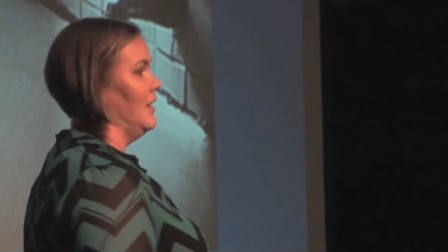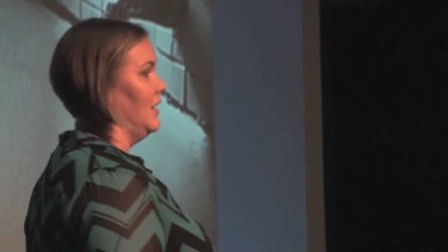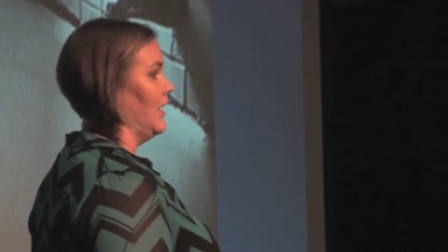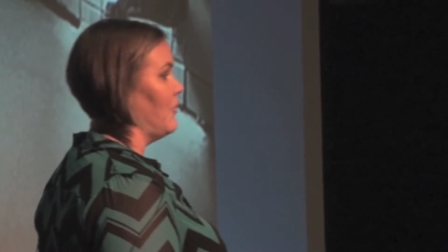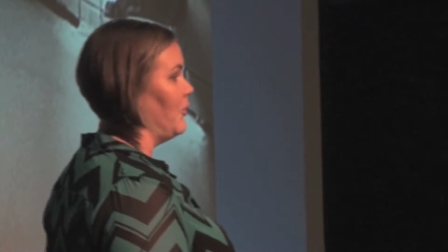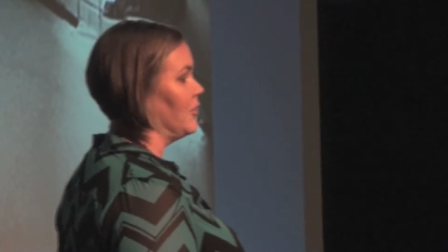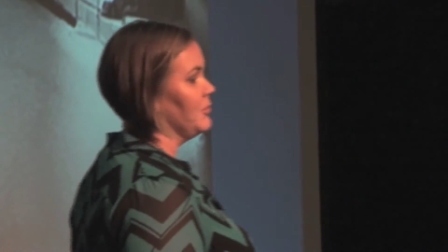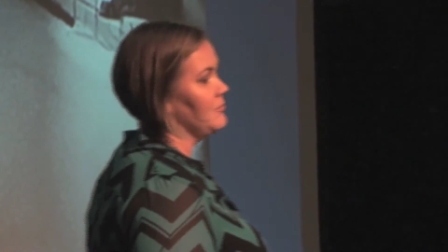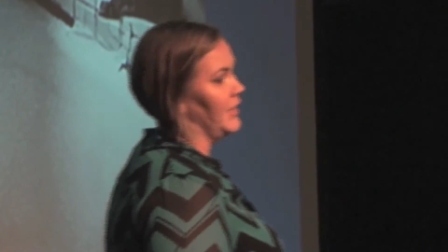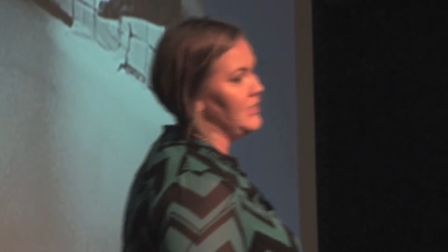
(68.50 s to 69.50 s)
And I want to
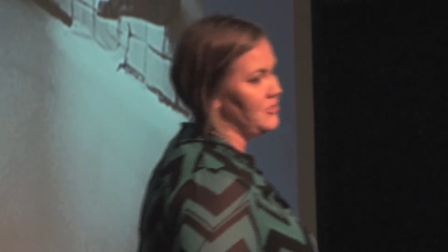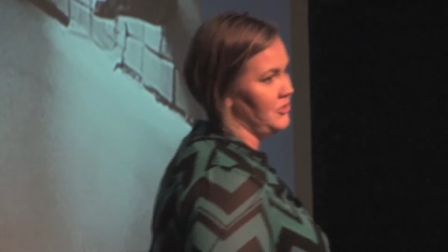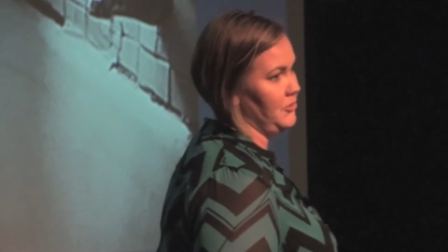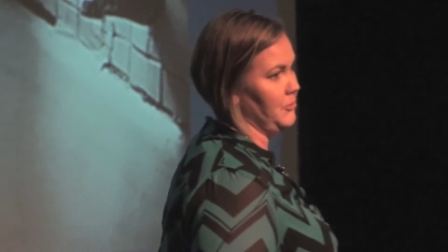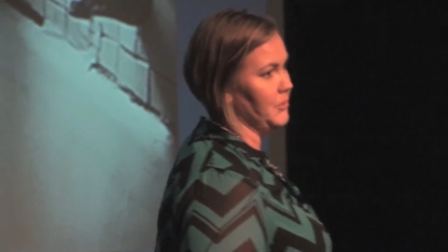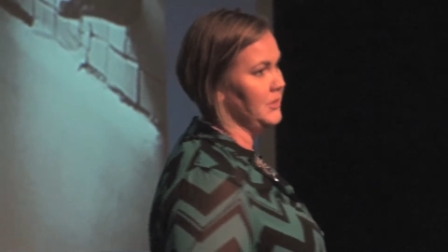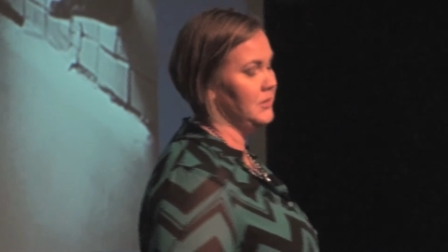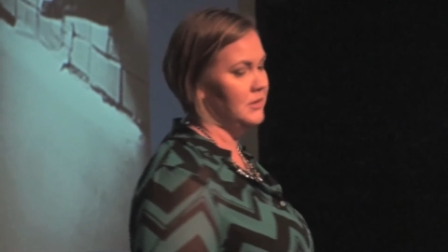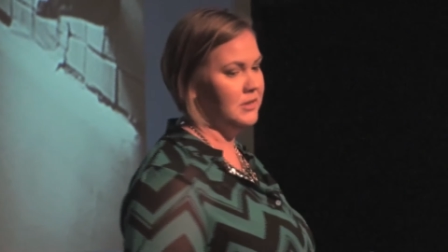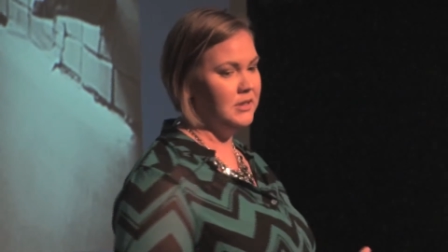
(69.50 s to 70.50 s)
invite you
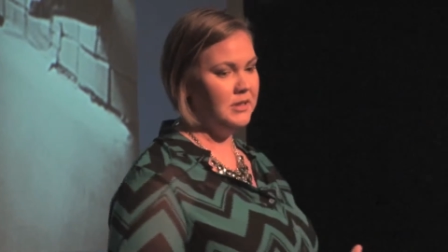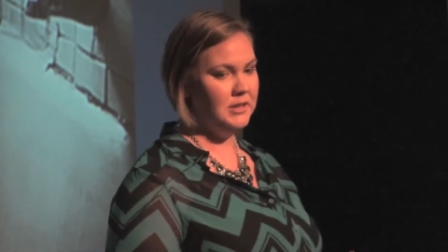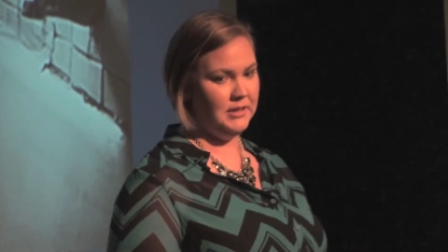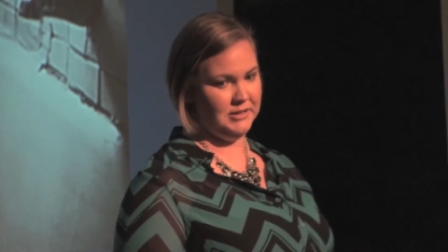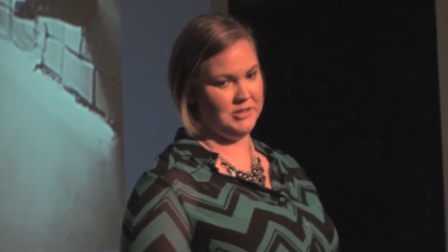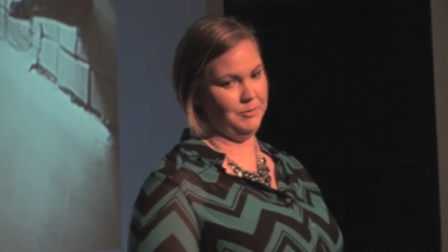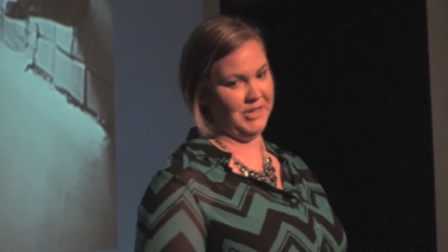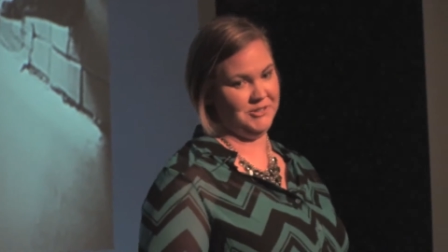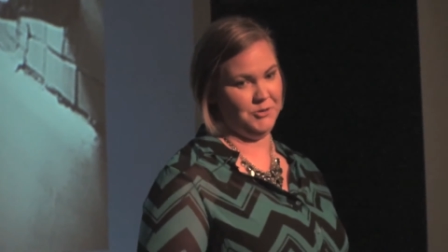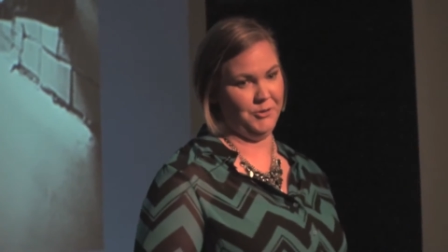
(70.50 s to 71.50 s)
into my
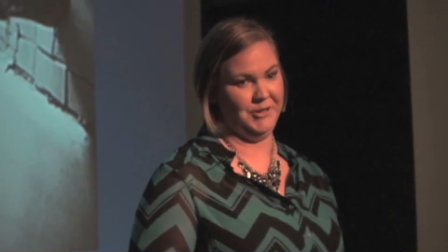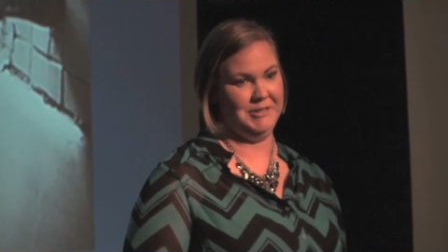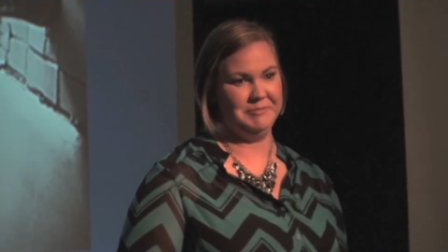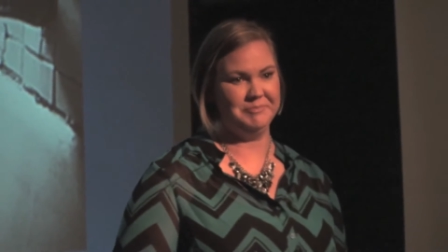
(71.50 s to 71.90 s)
story.